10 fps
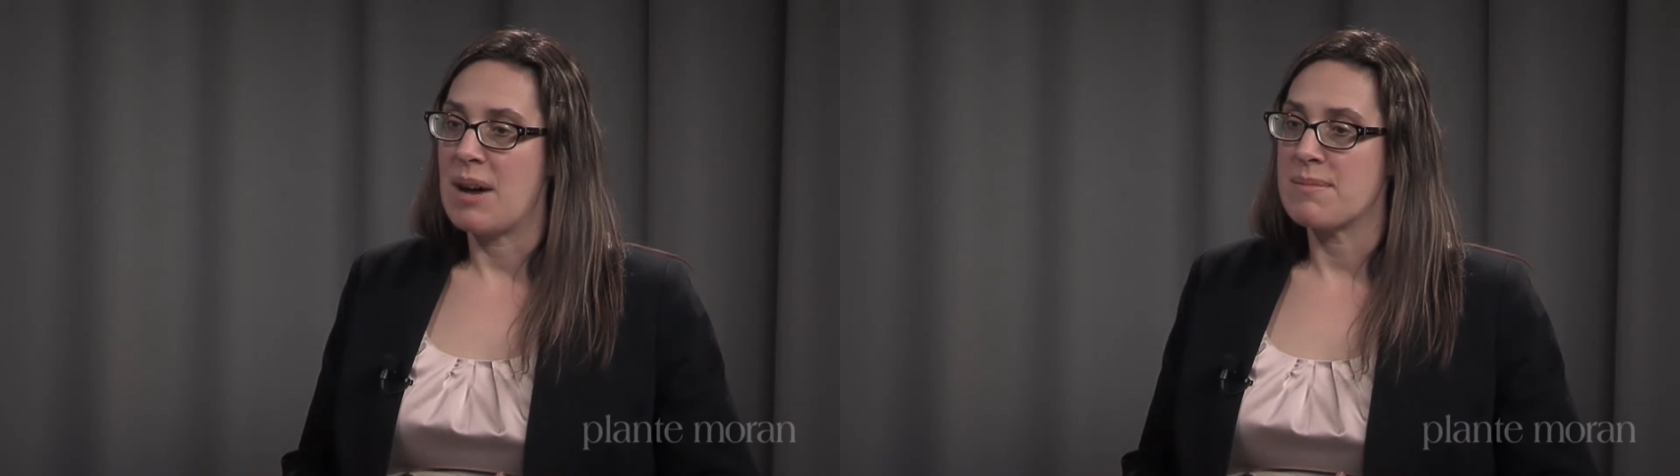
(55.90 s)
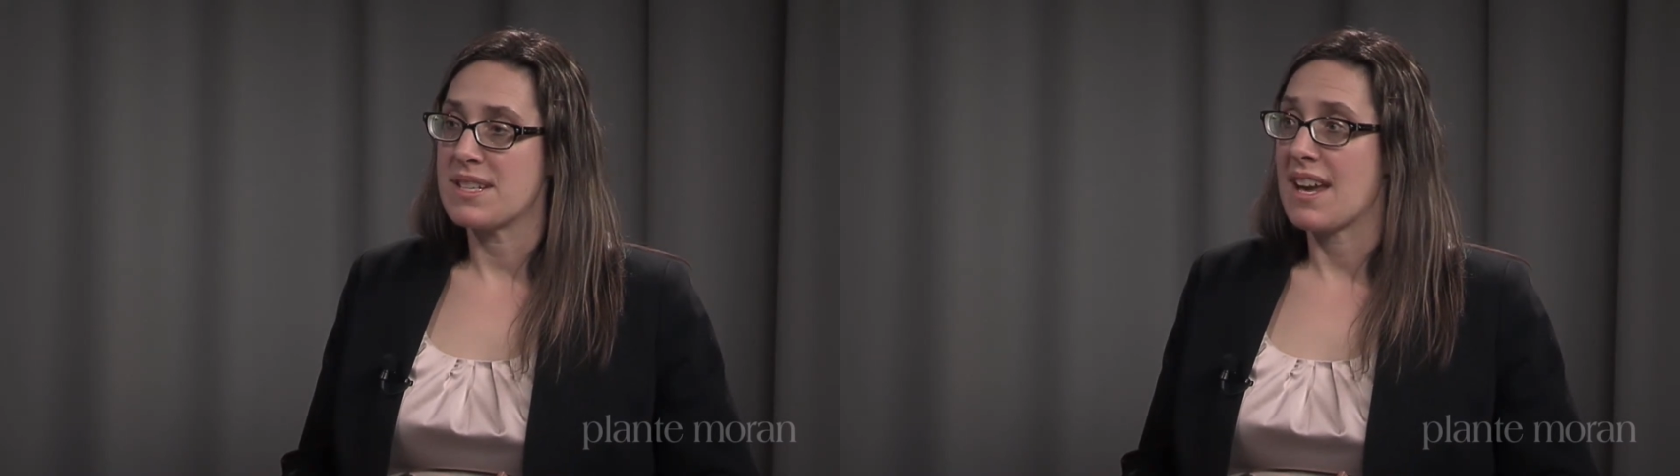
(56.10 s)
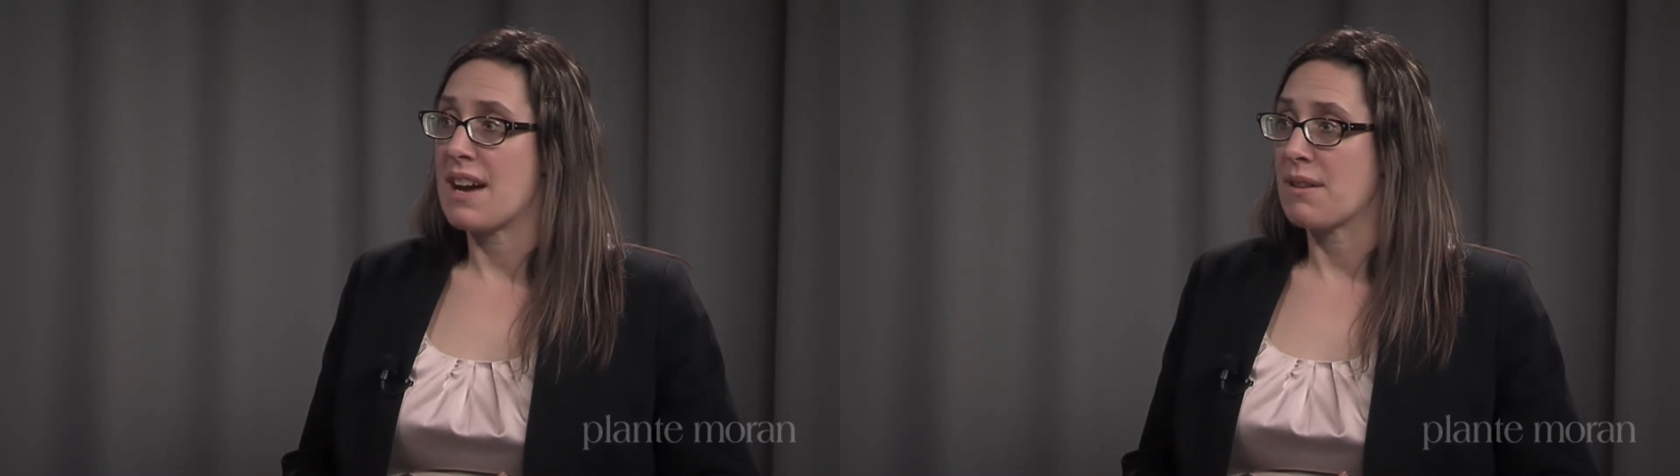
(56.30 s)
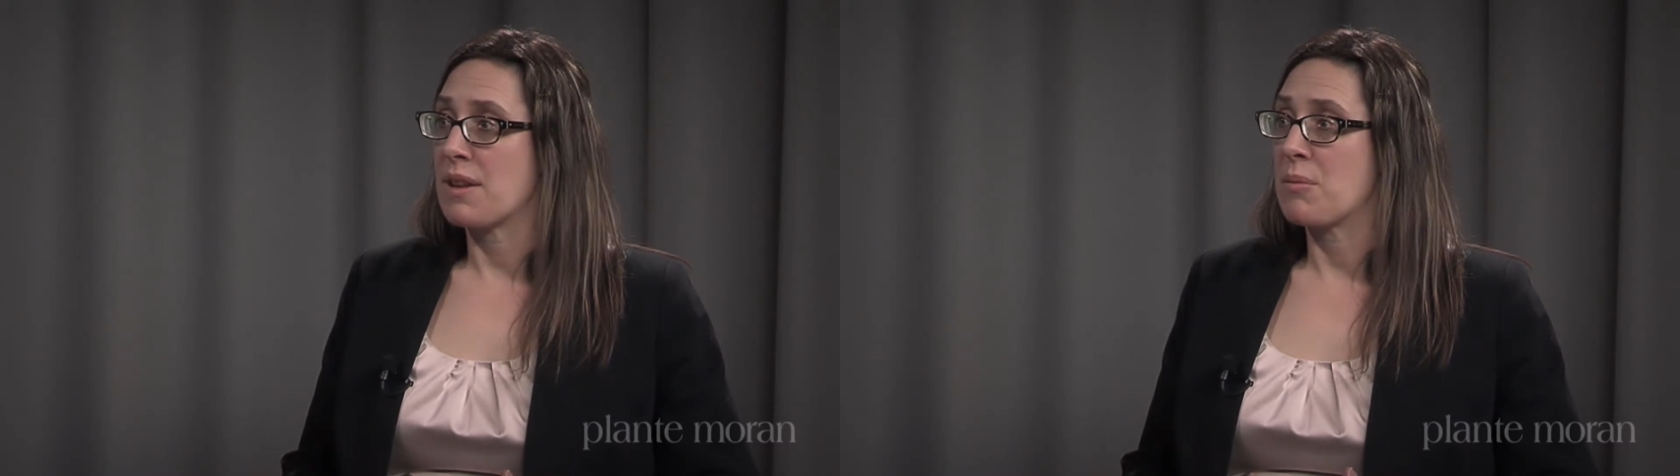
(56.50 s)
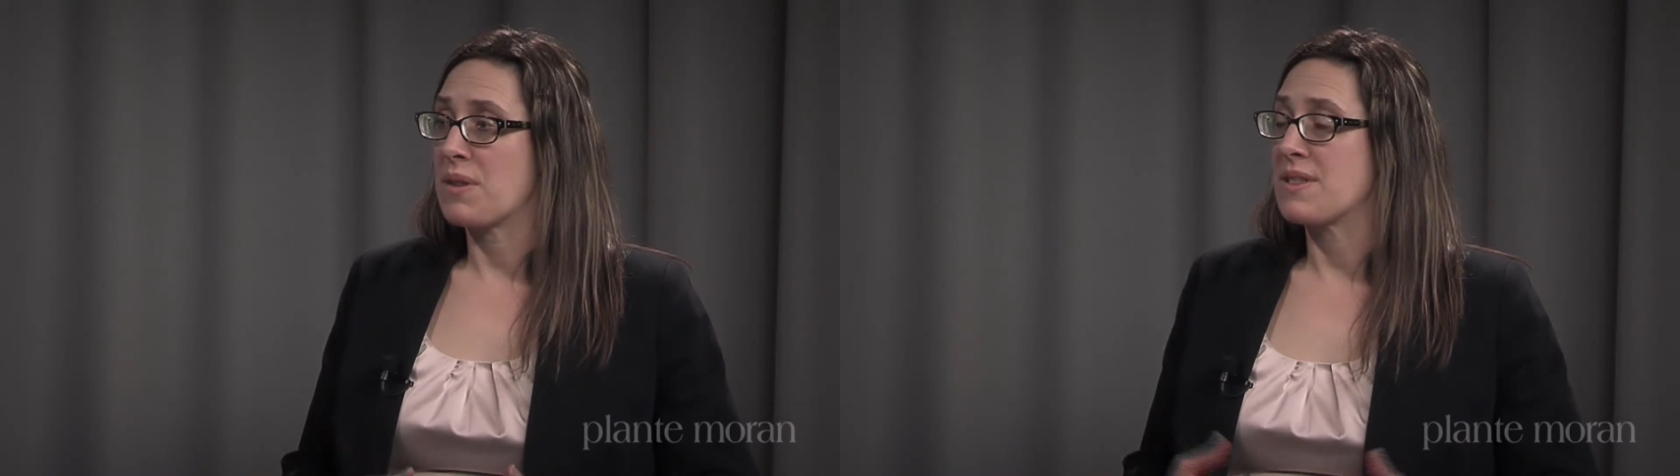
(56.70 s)
to
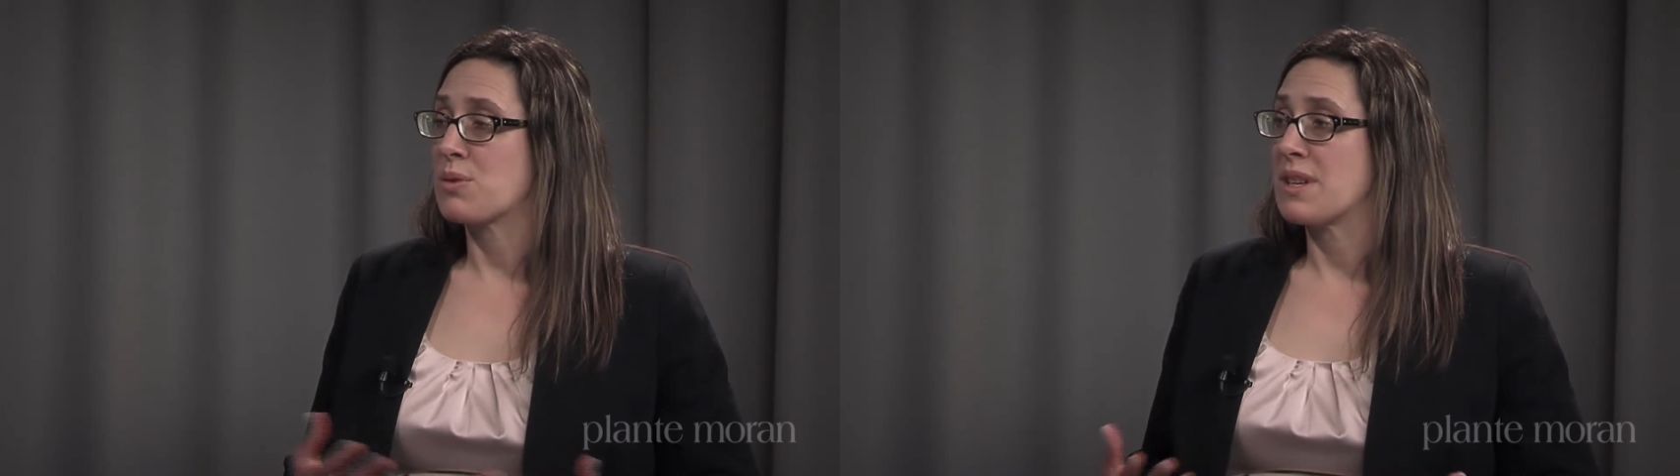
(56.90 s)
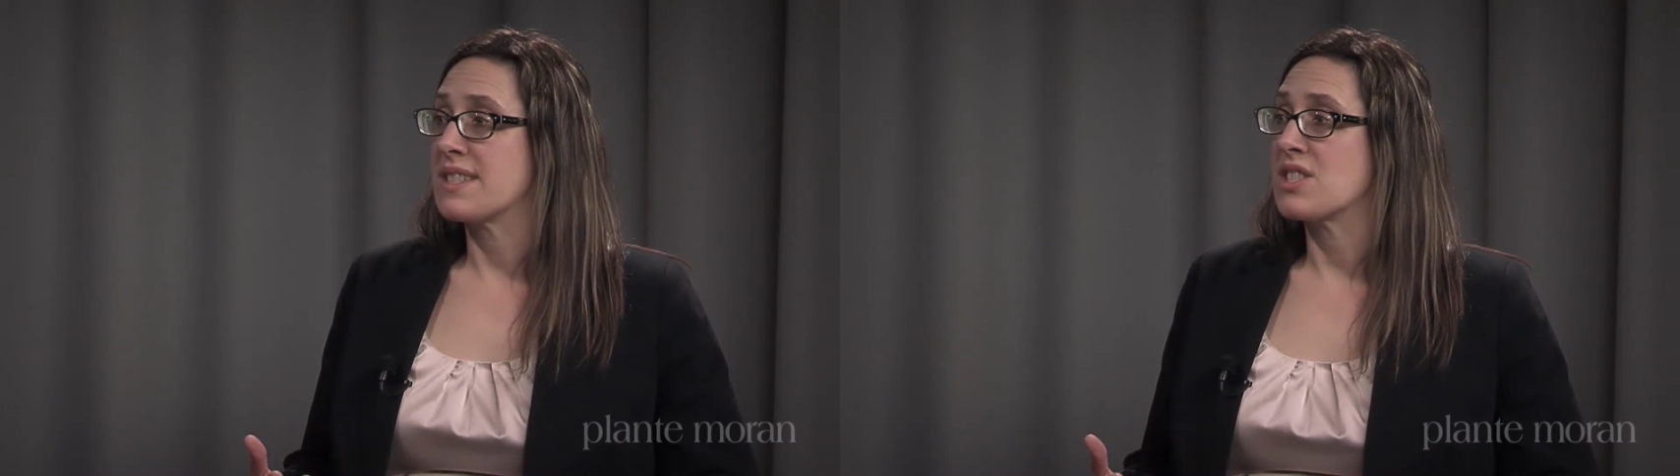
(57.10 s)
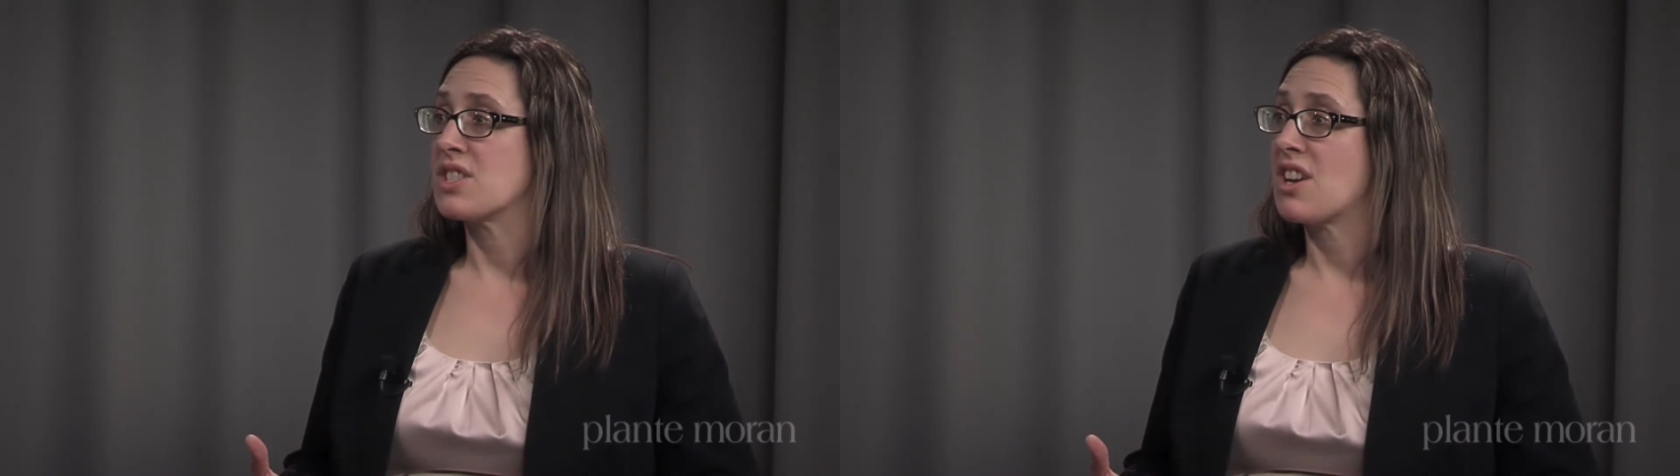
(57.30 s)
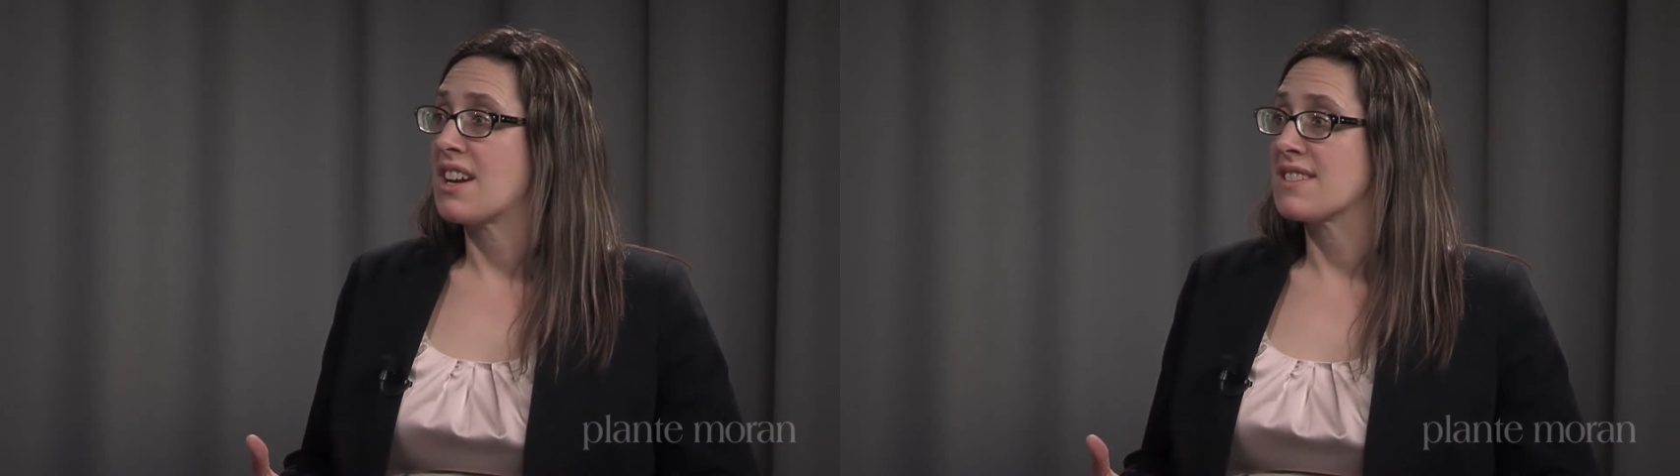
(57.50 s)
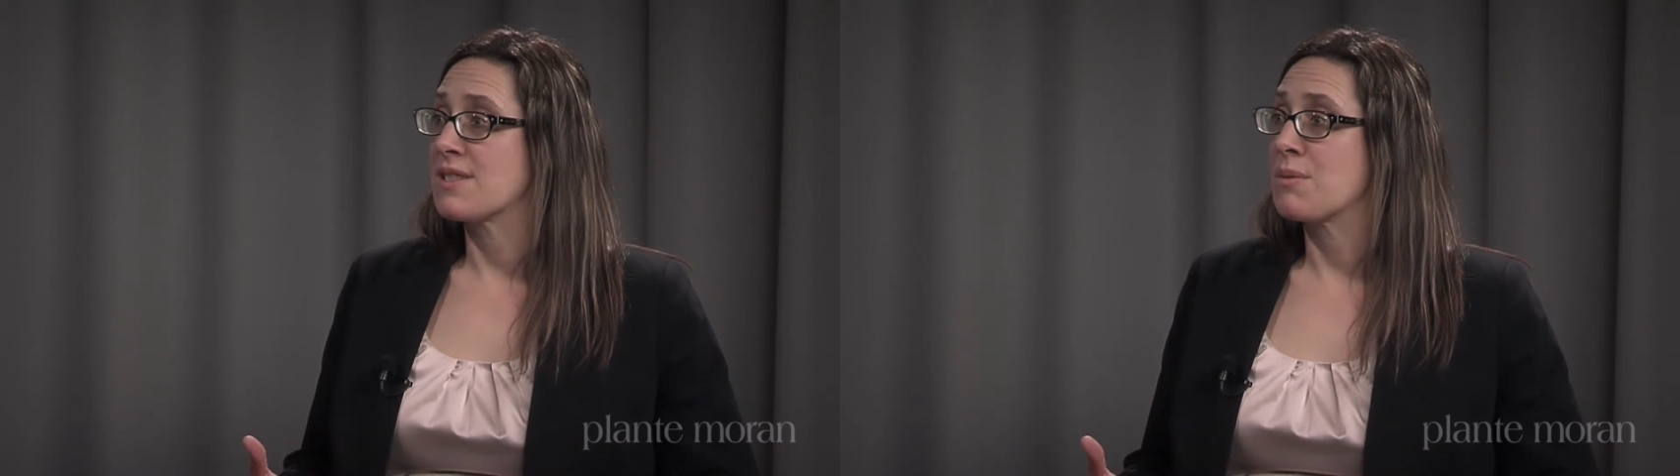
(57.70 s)
calculate what this transition
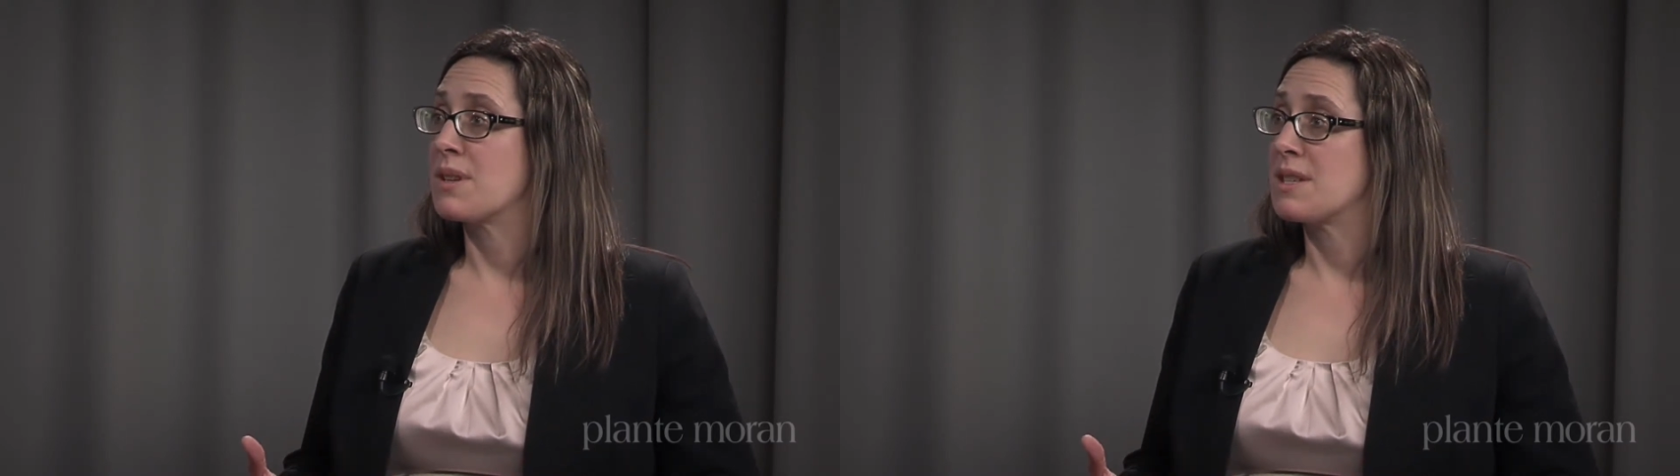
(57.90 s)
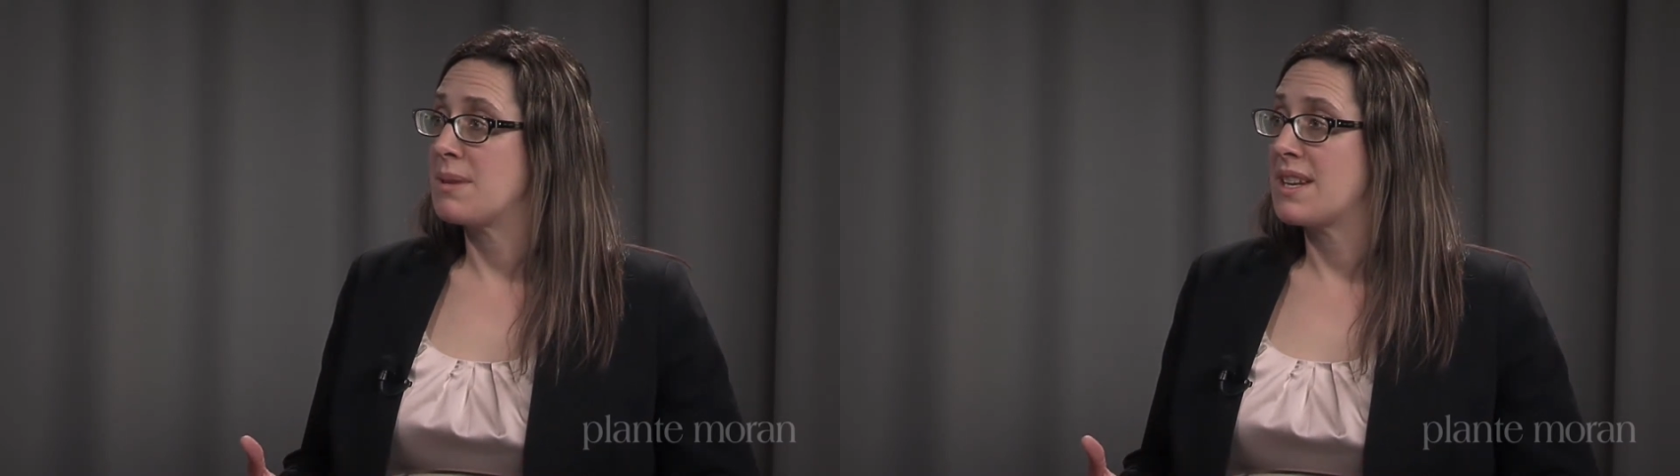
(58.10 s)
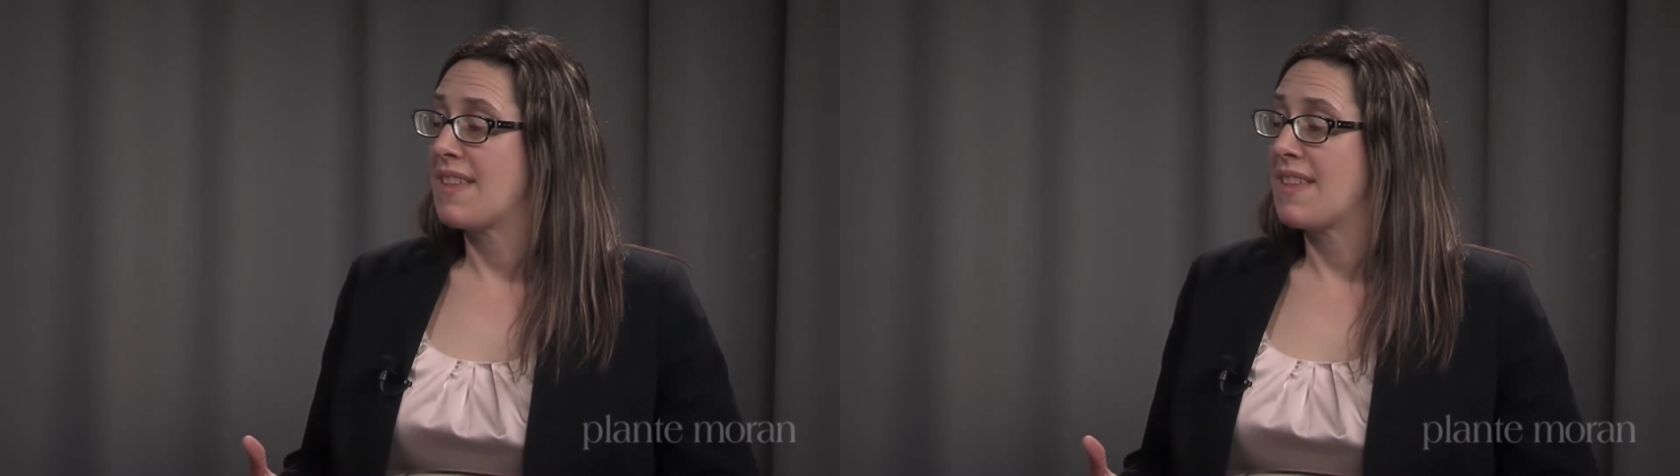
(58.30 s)
tax is going to be to